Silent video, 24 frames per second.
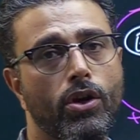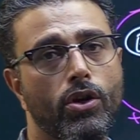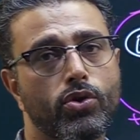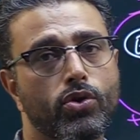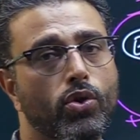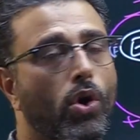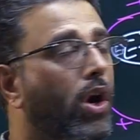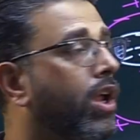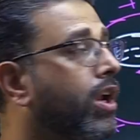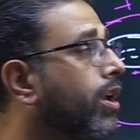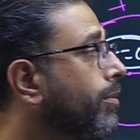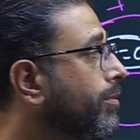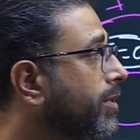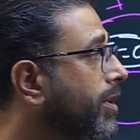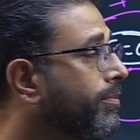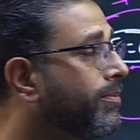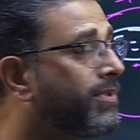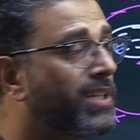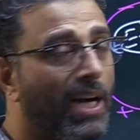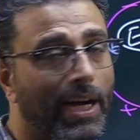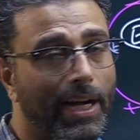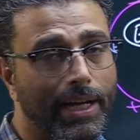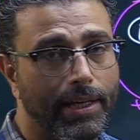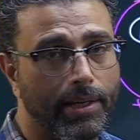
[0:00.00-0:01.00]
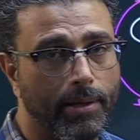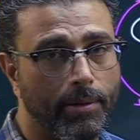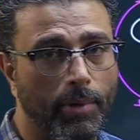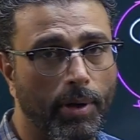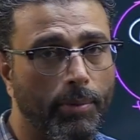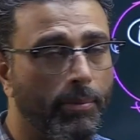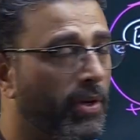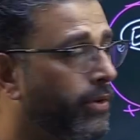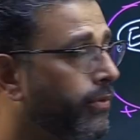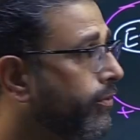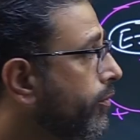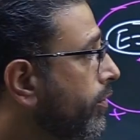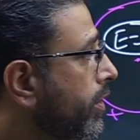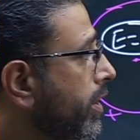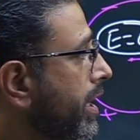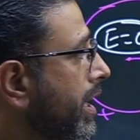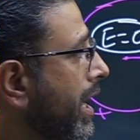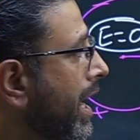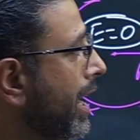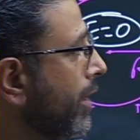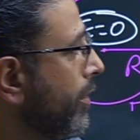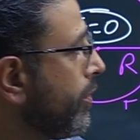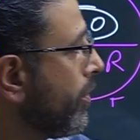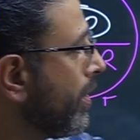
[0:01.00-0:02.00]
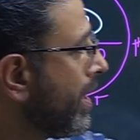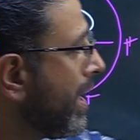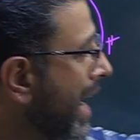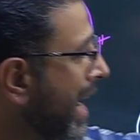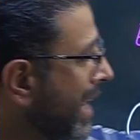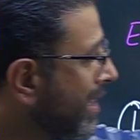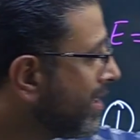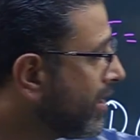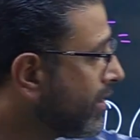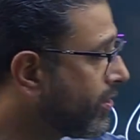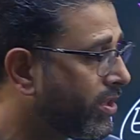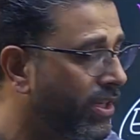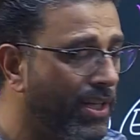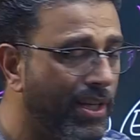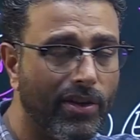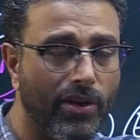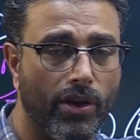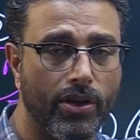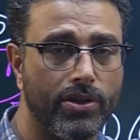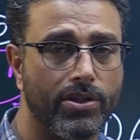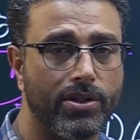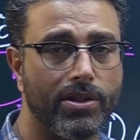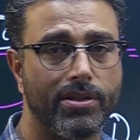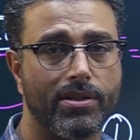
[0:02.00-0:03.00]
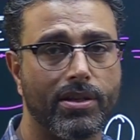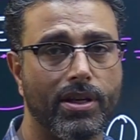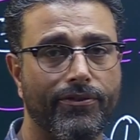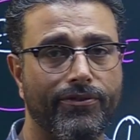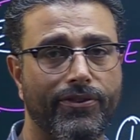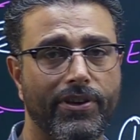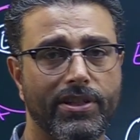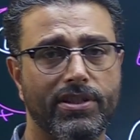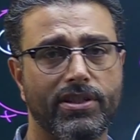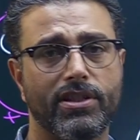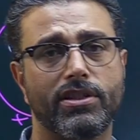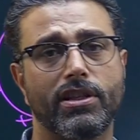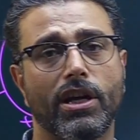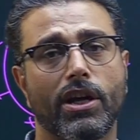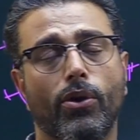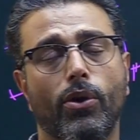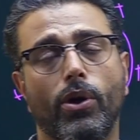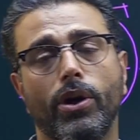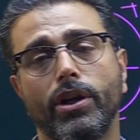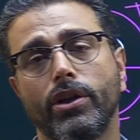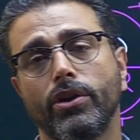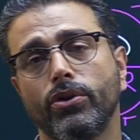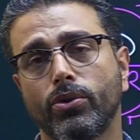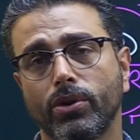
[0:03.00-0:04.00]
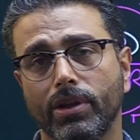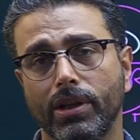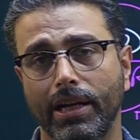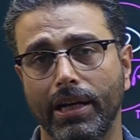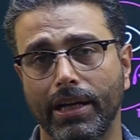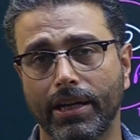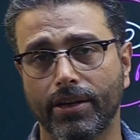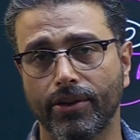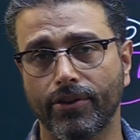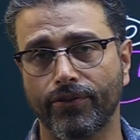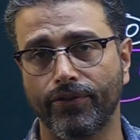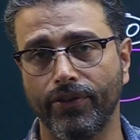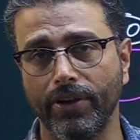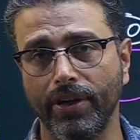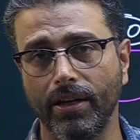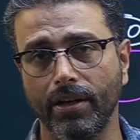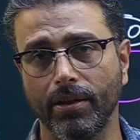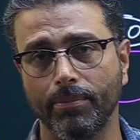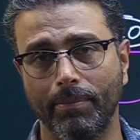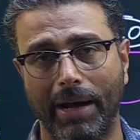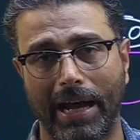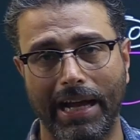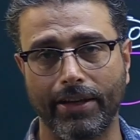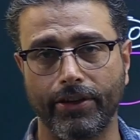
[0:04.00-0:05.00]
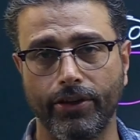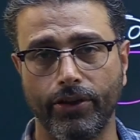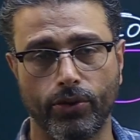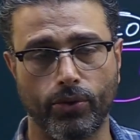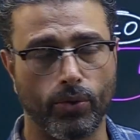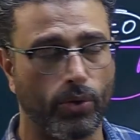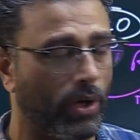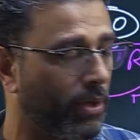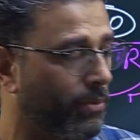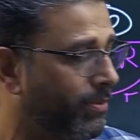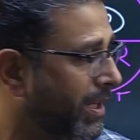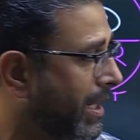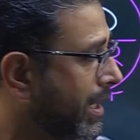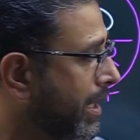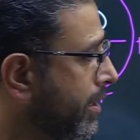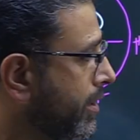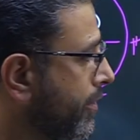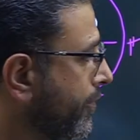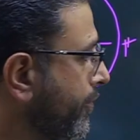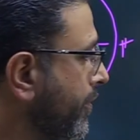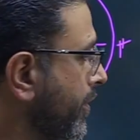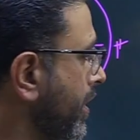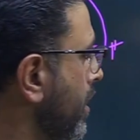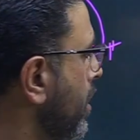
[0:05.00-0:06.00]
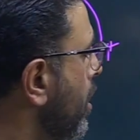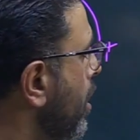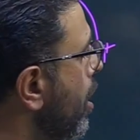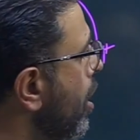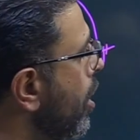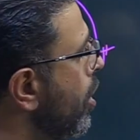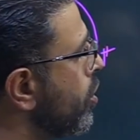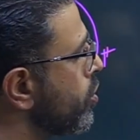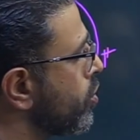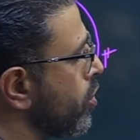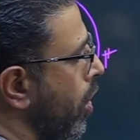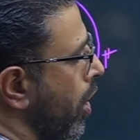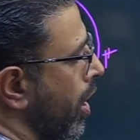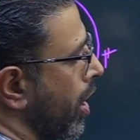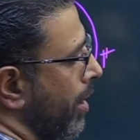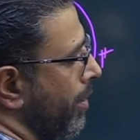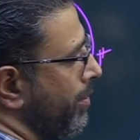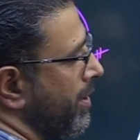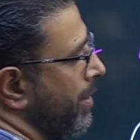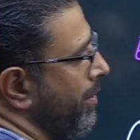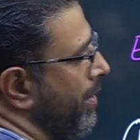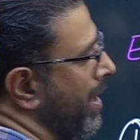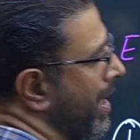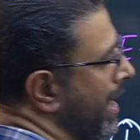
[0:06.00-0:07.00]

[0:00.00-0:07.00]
So all of them tie. Remember, we had to rank the three Gaussian surfaces according to the electric field, magnitude of the electric field. So all of them